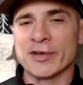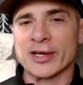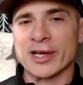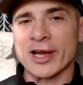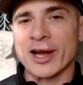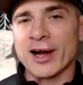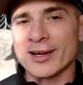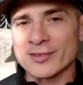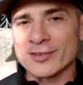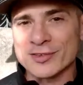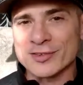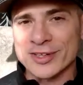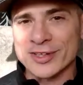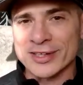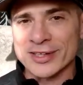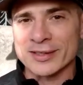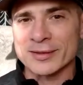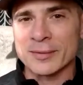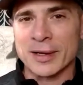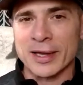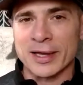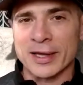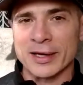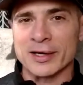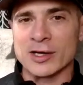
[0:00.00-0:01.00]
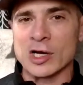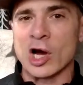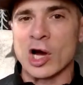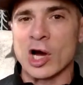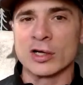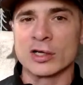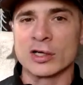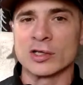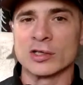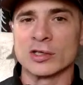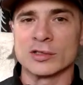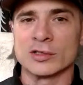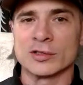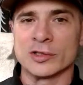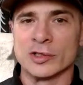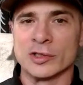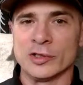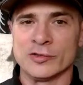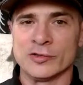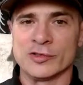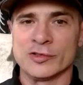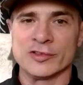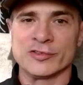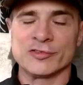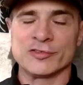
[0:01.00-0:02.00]
but I have a cousin and an
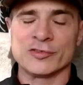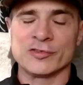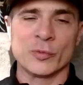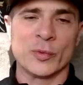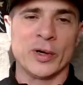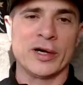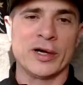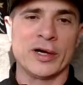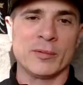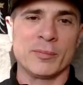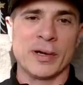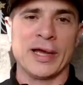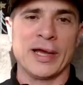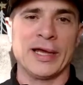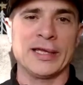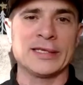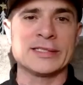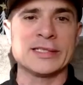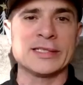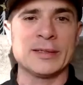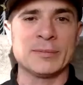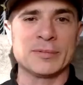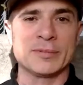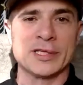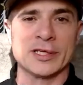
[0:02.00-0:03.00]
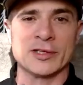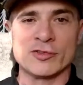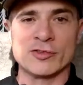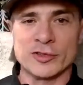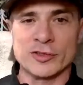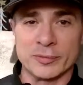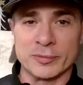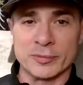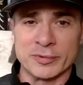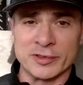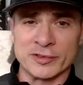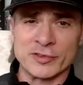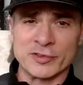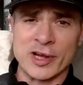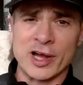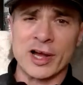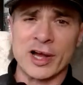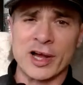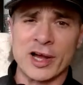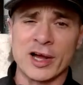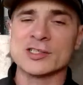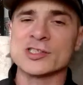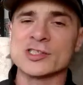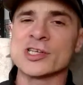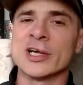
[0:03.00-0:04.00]
uncle who just swear by deep tissue
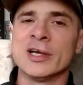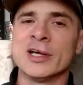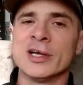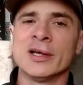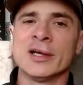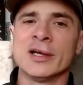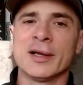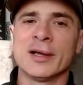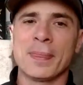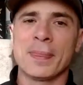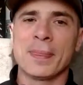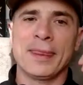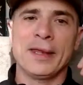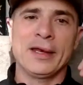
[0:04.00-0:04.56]
massage